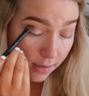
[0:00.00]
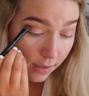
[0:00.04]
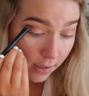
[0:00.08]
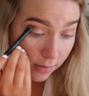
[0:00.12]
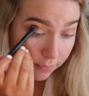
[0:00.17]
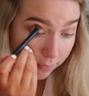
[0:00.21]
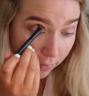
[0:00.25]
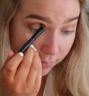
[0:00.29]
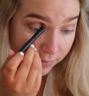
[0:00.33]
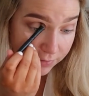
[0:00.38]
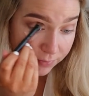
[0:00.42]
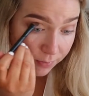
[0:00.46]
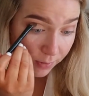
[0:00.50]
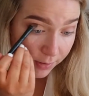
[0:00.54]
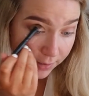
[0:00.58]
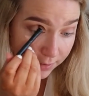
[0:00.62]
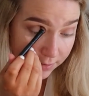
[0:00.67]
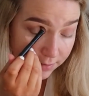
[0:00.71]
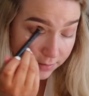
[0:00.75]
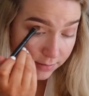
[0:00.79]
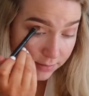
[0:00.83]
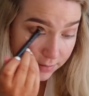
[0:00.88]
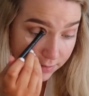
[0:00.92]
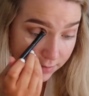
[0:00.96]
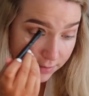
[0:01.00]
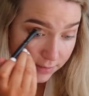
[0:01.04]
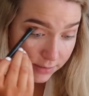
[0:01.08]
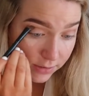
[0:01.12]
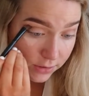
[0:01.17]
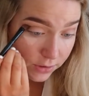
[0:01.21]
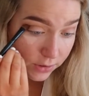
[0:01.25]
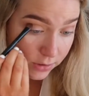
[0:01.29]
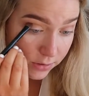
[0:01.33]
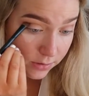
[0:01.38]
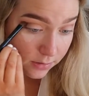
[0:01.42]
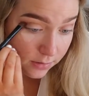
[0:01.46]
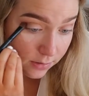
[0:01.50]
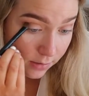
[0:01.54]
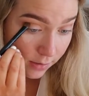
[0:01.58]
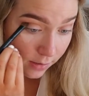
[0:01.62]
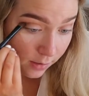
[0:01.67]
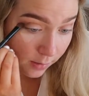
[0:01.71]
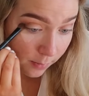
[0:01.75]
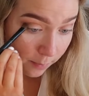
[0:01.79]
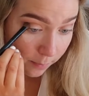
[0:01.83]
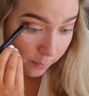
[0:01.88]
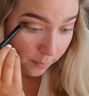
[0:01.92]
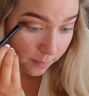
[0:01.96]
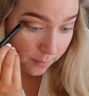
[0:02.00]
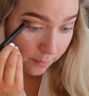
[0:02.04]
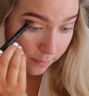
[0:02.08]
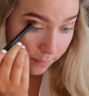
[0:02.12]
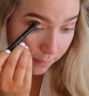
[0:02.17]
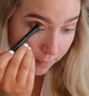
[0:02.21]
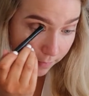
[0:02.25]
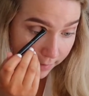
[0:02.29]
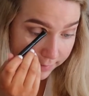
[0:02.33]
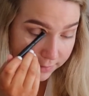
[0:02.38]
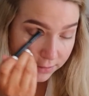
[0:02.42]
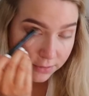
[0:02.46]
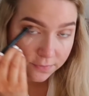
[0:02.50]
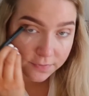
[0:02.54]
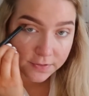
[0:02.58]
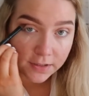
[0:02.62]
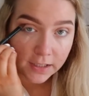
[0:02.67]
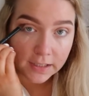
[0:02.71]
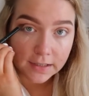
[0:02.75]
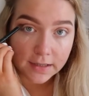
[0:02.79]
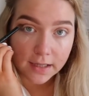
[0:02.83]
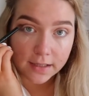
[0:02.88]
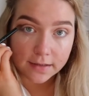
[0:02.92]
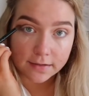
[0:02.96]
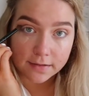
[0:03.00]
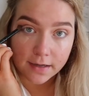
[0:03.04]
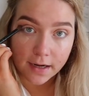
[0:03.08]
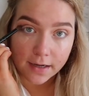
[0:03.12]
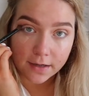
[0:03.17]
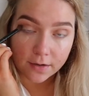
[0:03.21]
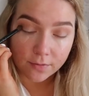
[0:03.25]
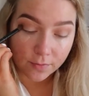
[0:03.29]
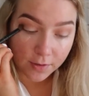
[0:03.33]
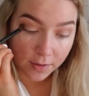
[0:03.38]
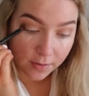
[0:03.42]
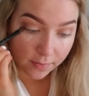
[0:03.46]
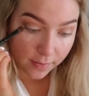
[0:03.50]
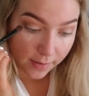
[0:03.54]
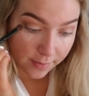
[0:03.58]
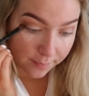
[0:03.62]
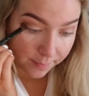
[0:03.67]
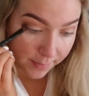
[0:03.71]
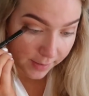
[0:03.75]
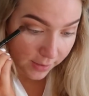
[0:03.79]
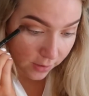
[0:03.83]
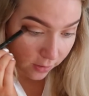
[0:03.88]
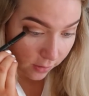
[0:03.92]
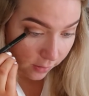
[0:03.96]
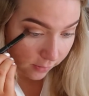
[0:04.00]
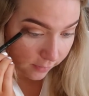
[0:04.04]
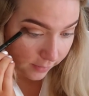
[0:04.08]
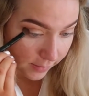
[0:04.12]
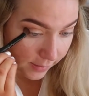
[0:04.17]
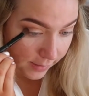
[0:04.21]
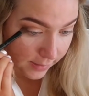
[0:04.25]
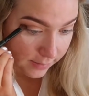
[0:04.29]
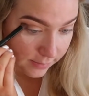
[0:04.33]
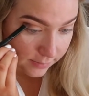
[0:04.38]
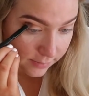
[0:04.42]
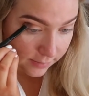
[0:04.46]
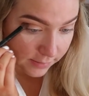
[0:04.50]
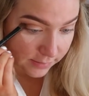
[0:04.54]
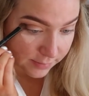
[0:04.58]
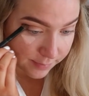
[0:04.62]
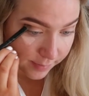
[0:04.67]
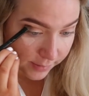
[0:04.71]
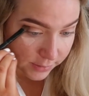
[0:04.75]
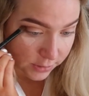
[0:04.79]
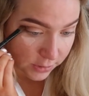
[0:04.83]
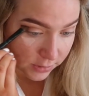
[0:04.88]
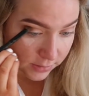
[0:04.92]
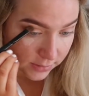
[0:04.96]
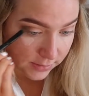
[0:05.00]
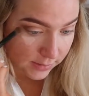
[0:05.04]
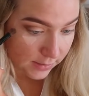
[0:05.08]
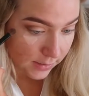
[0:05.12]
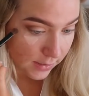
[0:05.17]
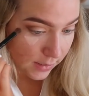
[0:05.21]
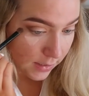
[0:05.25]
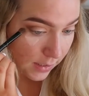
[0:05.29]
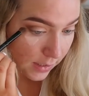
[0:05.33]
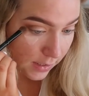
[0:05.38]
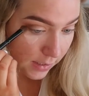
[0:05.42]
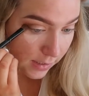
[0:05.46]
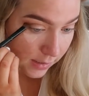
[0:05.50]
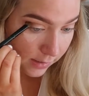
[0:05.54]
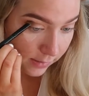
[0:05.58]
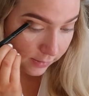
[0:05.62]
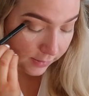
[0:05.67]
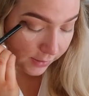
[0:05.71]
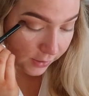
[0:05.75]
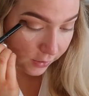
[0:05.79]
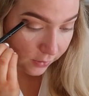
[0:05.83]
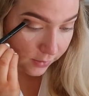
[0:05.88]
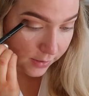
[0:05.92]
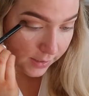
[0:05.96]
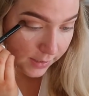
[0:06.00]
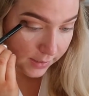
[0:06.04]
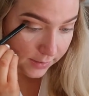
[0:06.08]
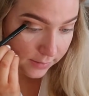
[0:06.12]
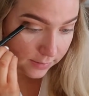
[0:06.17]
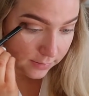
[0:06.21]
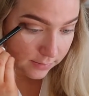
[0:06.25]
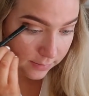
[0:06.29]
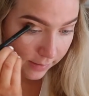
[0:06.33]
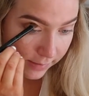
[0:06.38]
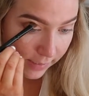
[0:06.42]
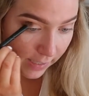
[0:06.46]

I've always wanted to teach. I just feel like that's kind of where like my calling is, especially little kids.